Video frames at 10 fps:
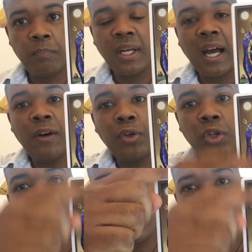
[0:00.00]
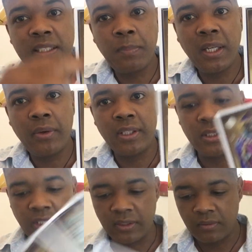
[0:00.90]
But how do you want to
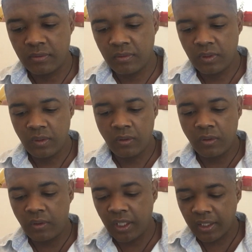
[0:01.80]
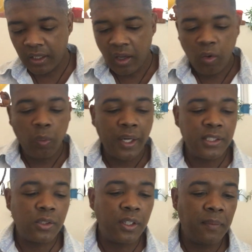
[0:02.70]
experience it? All right. What
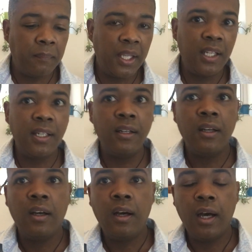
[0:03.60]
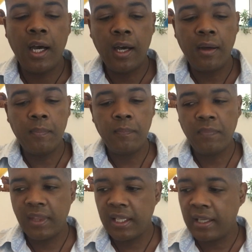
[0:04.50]
is going to mean
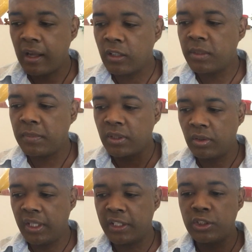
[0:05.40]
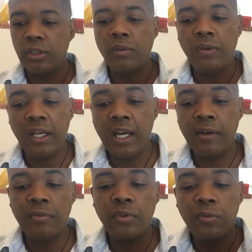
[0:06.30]
that ultimate connection of
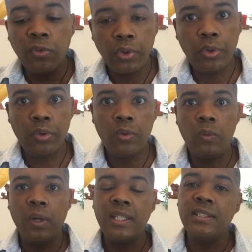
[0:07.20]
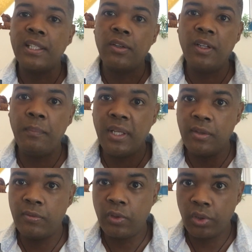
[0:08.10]
love for you? What is that going to mean
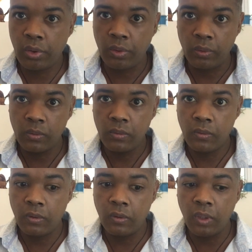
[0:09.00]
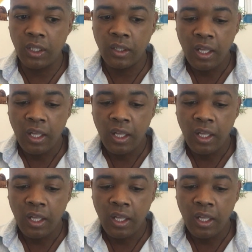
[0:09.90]
for you? All right.